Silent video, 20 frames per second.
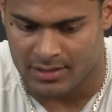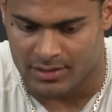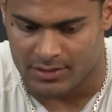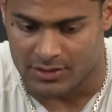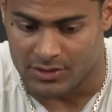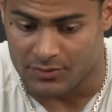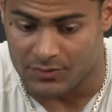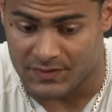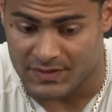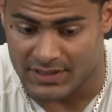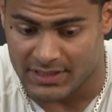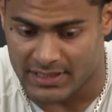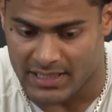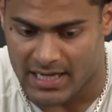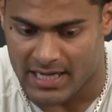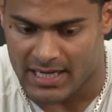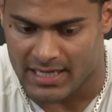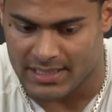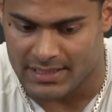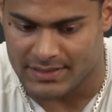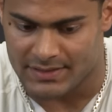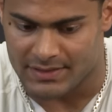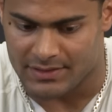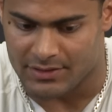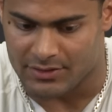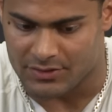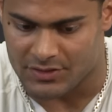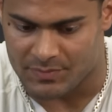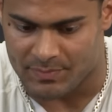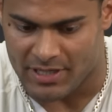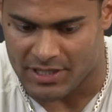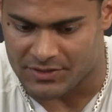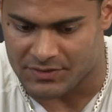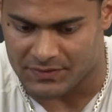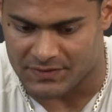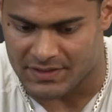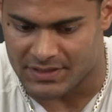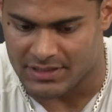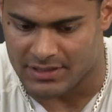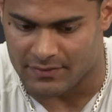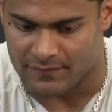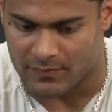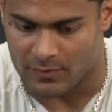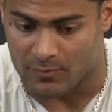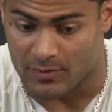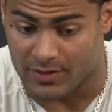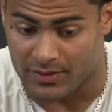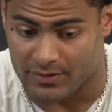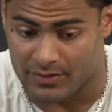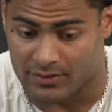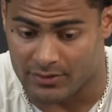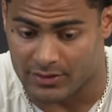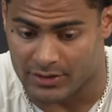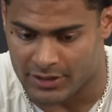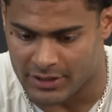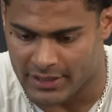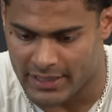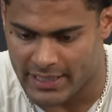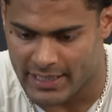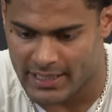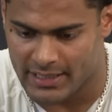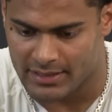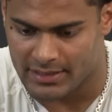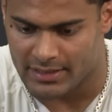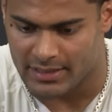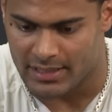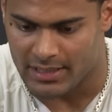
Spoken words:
using guys and their specialty for what they're good at